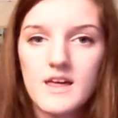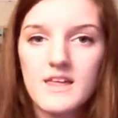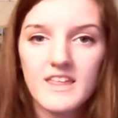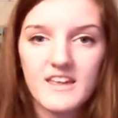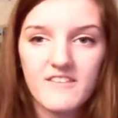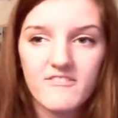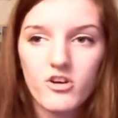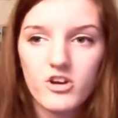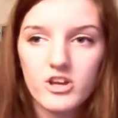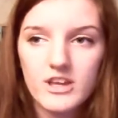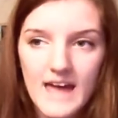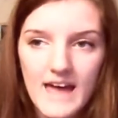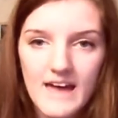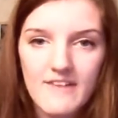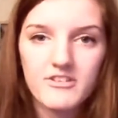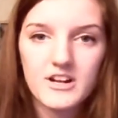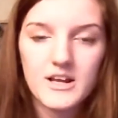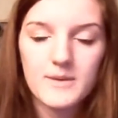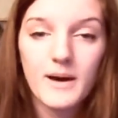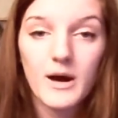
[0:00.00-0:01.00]
think very
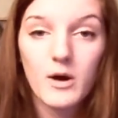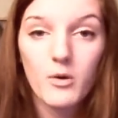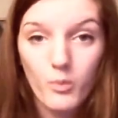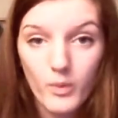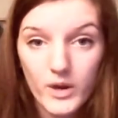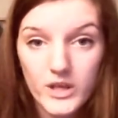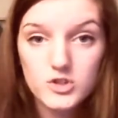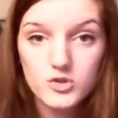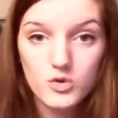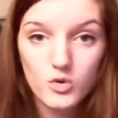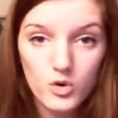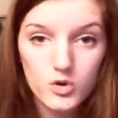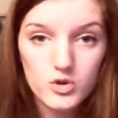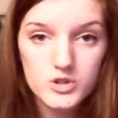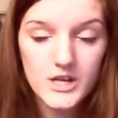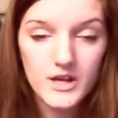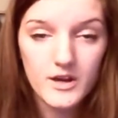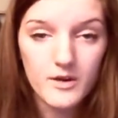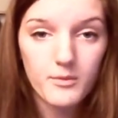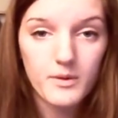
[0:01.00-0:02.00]
carefully about which
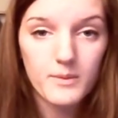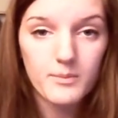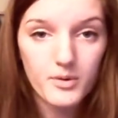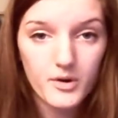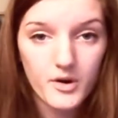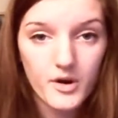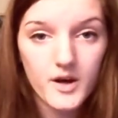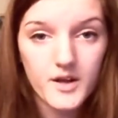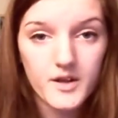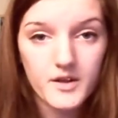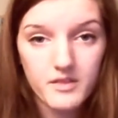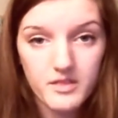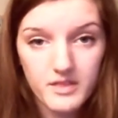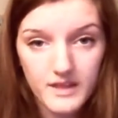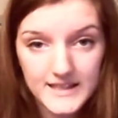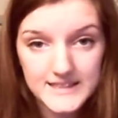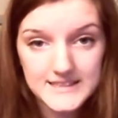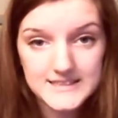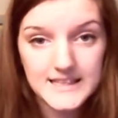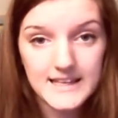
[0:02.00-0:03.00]
order we put our
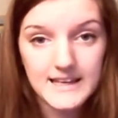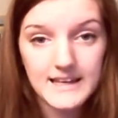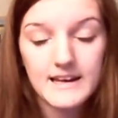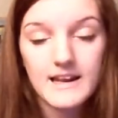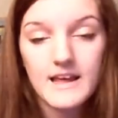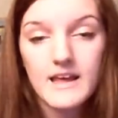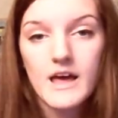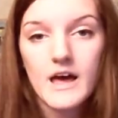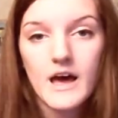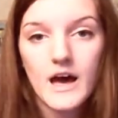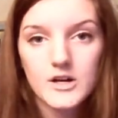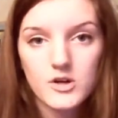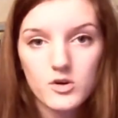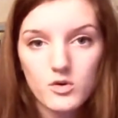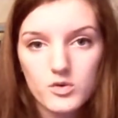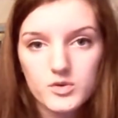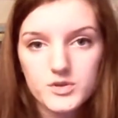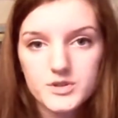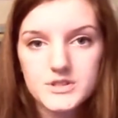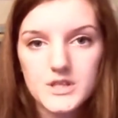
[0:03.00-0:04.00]
things in, and
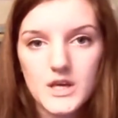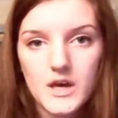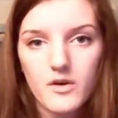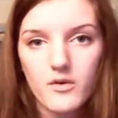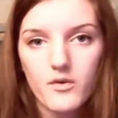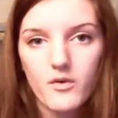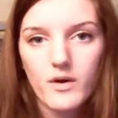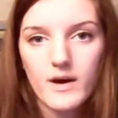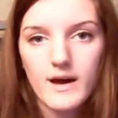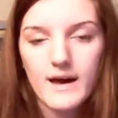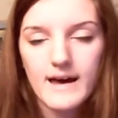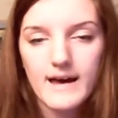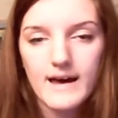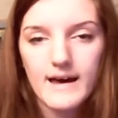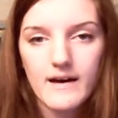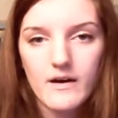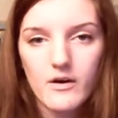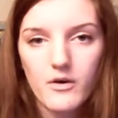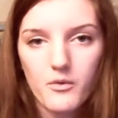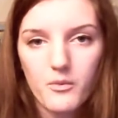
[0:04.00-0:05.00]
also
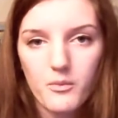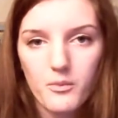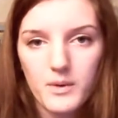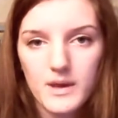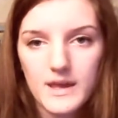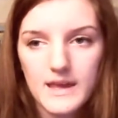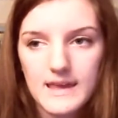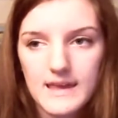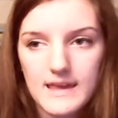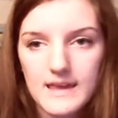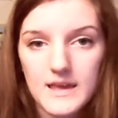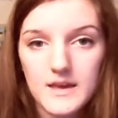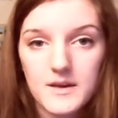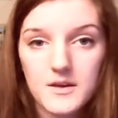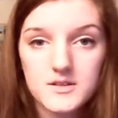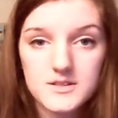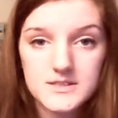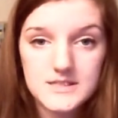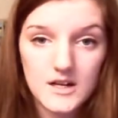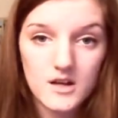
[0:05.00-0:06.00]
how we
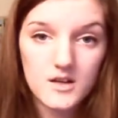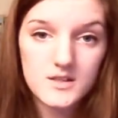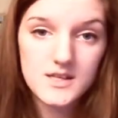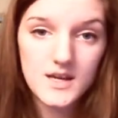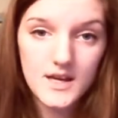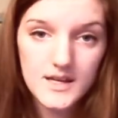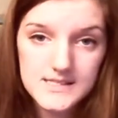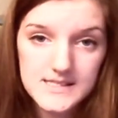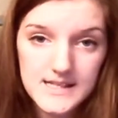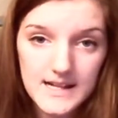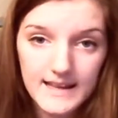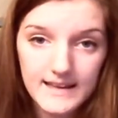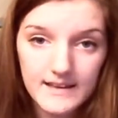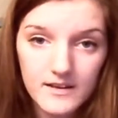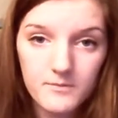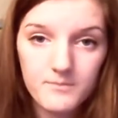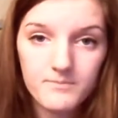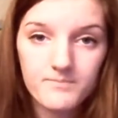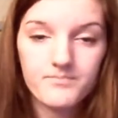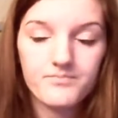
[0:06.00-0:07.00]
did our titling.
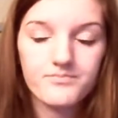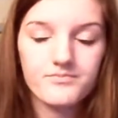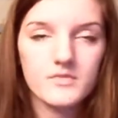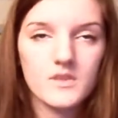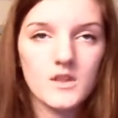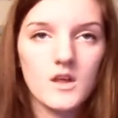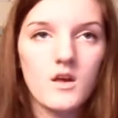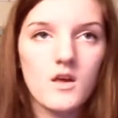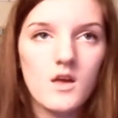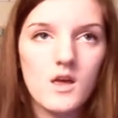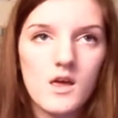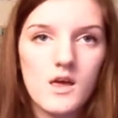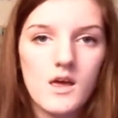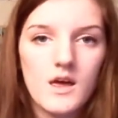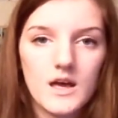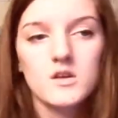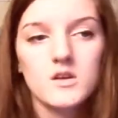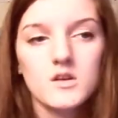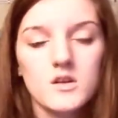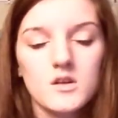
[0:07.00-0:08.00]

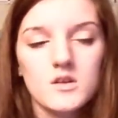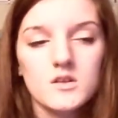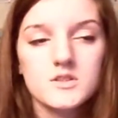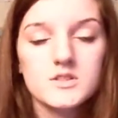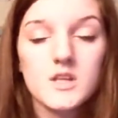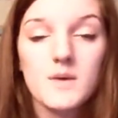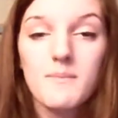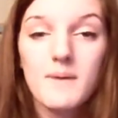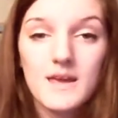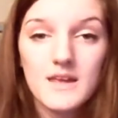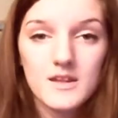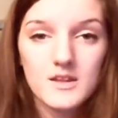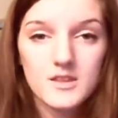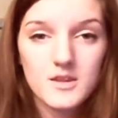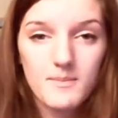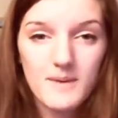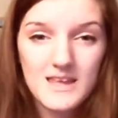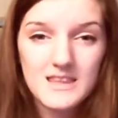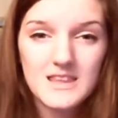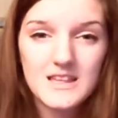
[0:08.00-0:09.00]
So the
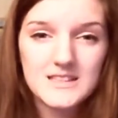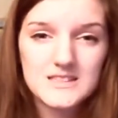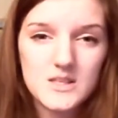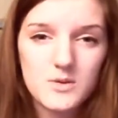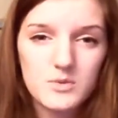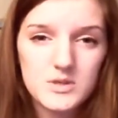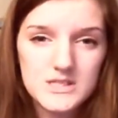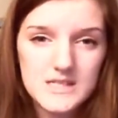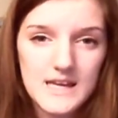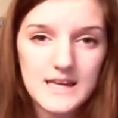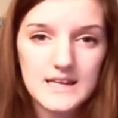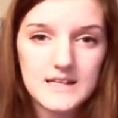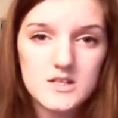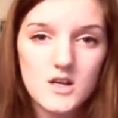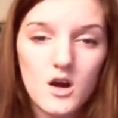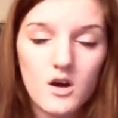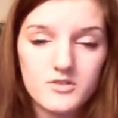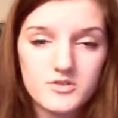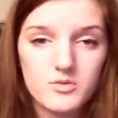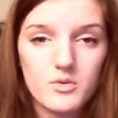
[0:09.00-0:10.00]
main things that we did
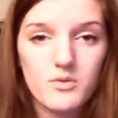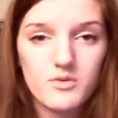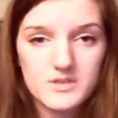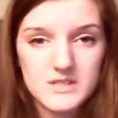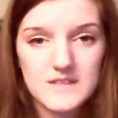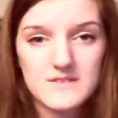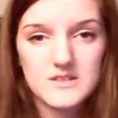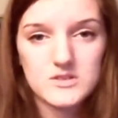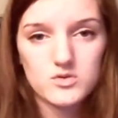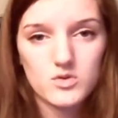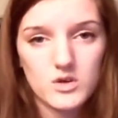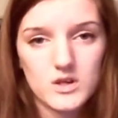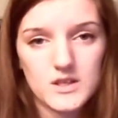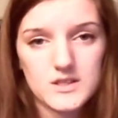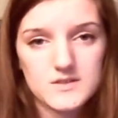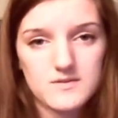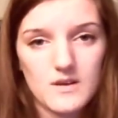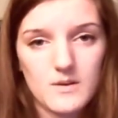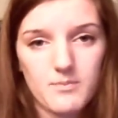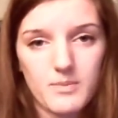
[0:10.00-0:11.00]
after we received this
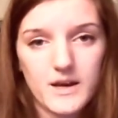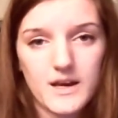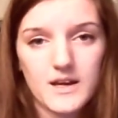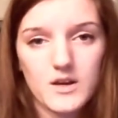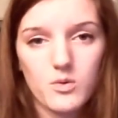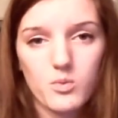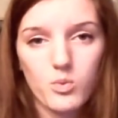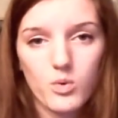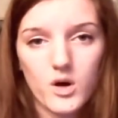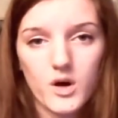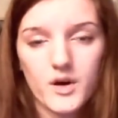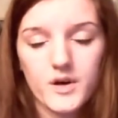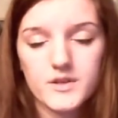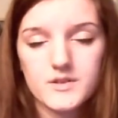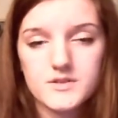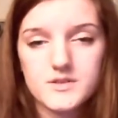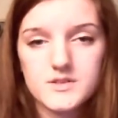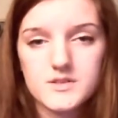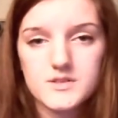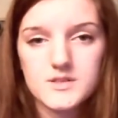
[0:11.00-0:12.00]
audience feedback
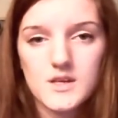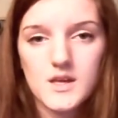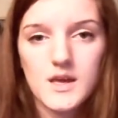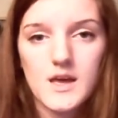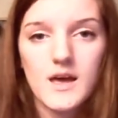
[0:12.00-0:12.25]
was